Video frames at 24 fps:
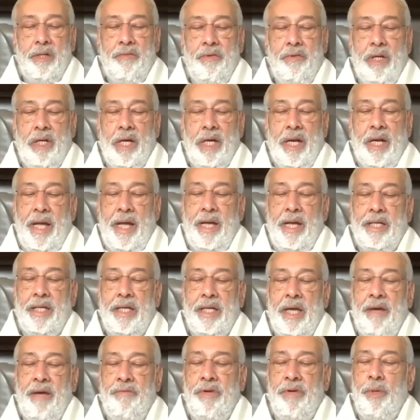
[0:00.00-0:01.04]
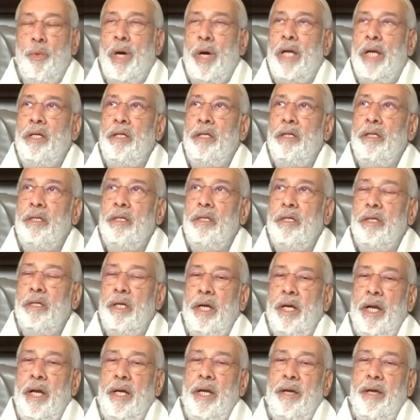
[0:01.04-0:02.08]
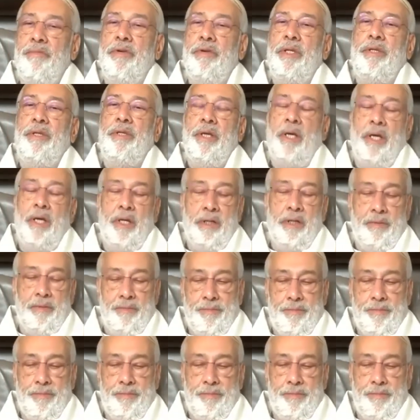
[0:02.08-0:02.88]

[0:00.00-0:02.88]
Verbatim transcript: will connect everyone and everything.